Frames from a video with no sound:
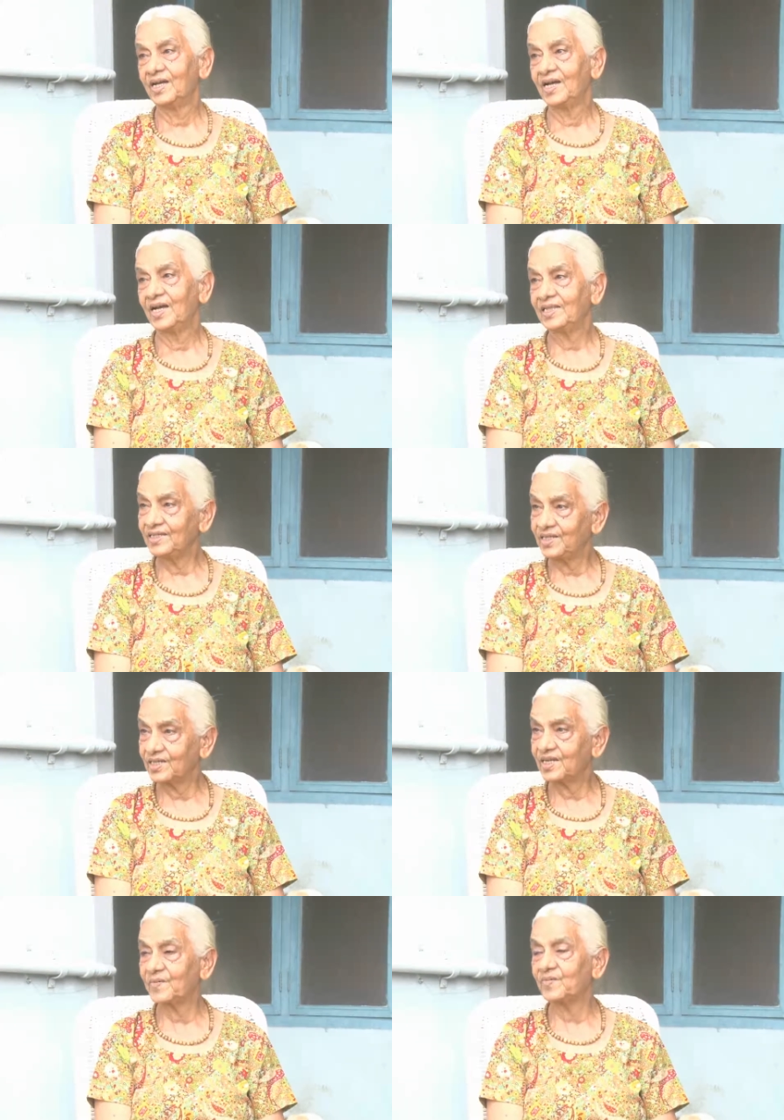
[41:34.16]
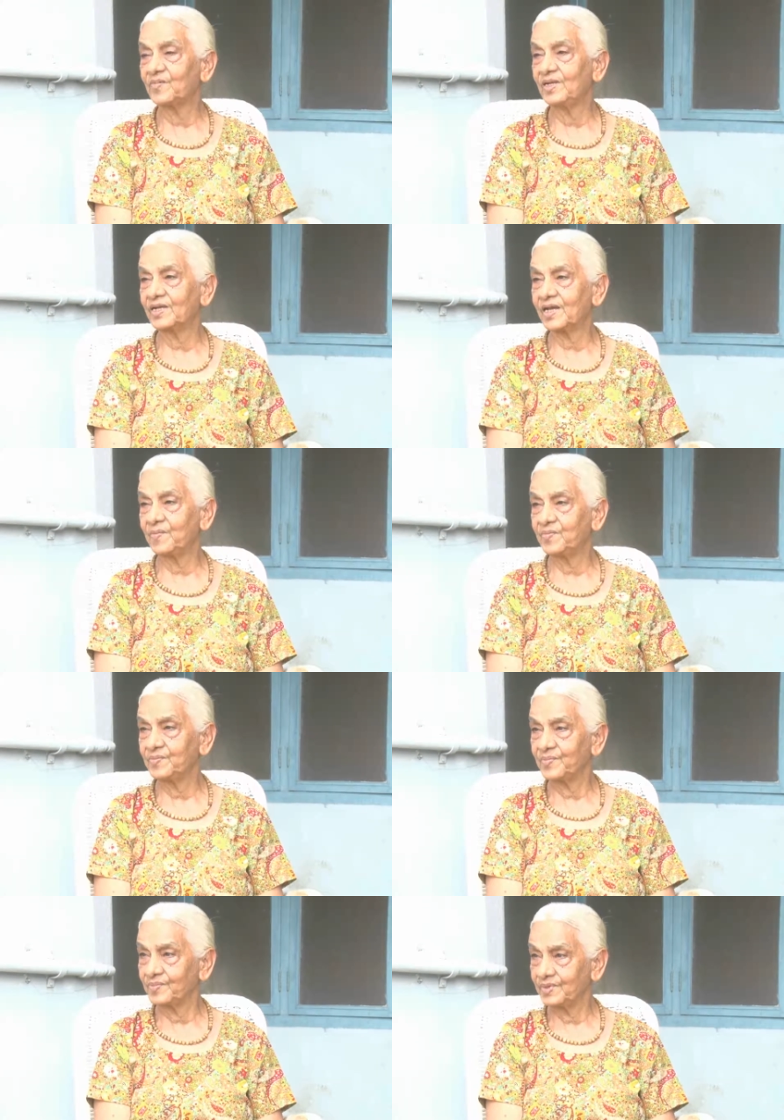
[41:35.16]
And then she kept
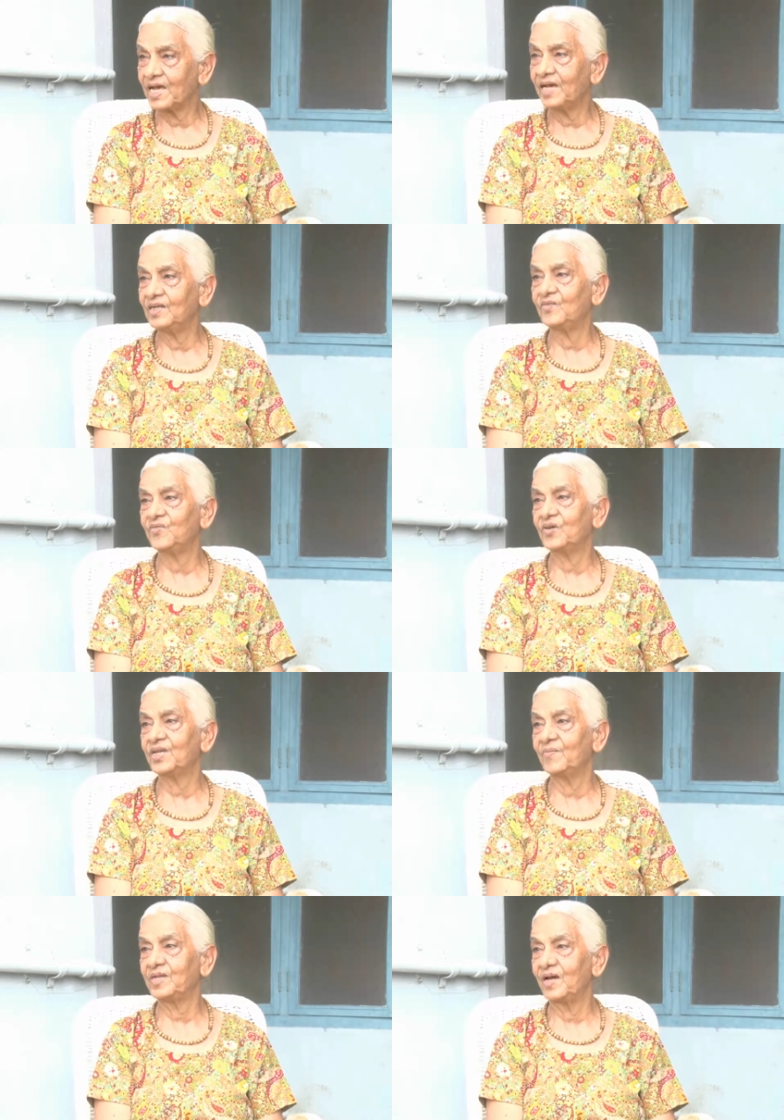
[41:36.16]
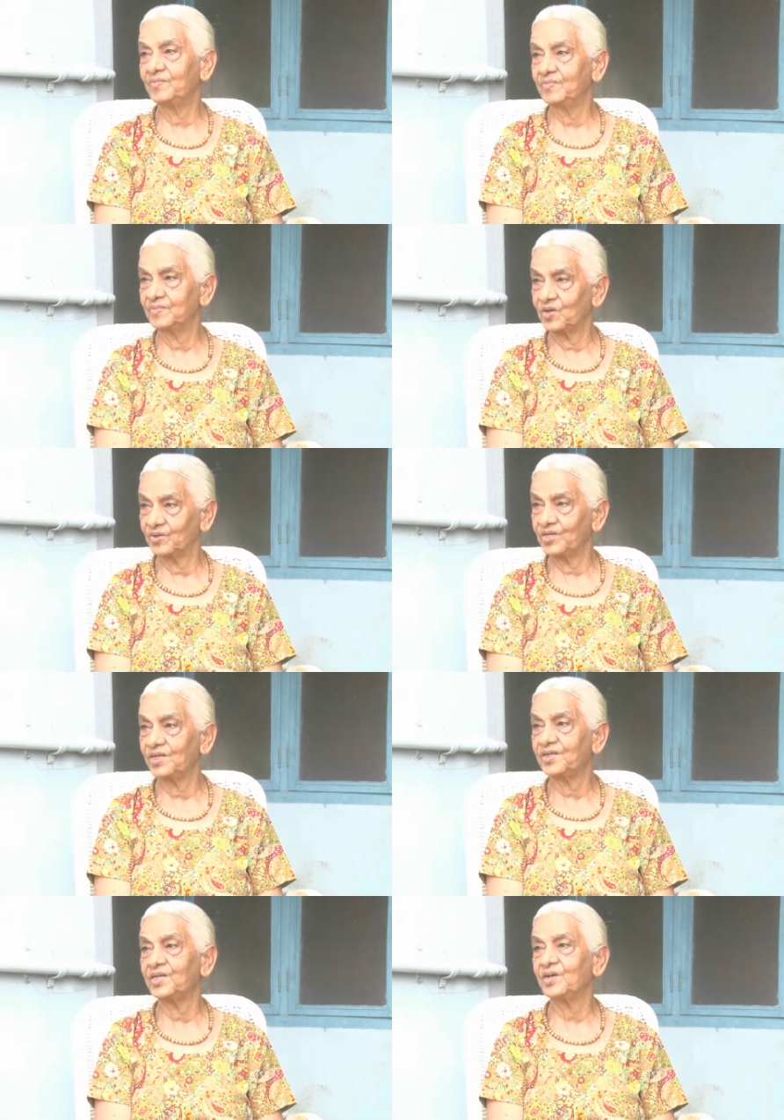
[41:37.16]
silent for some time,
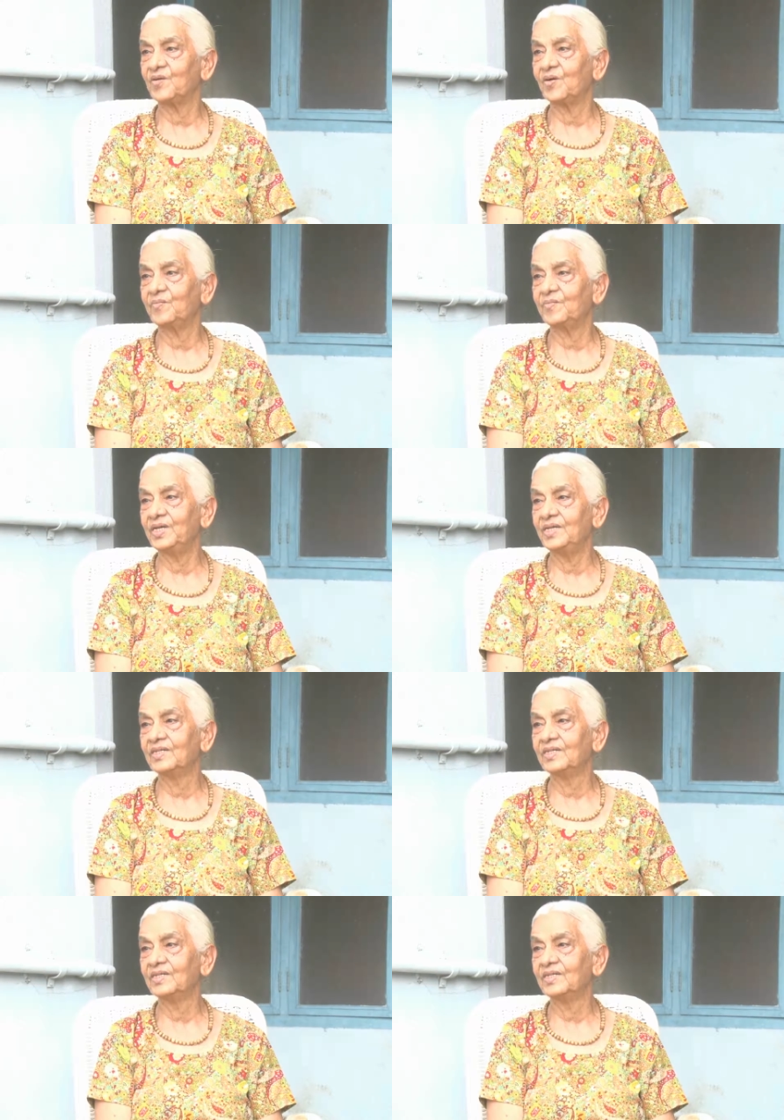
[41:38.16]
concentrating on me.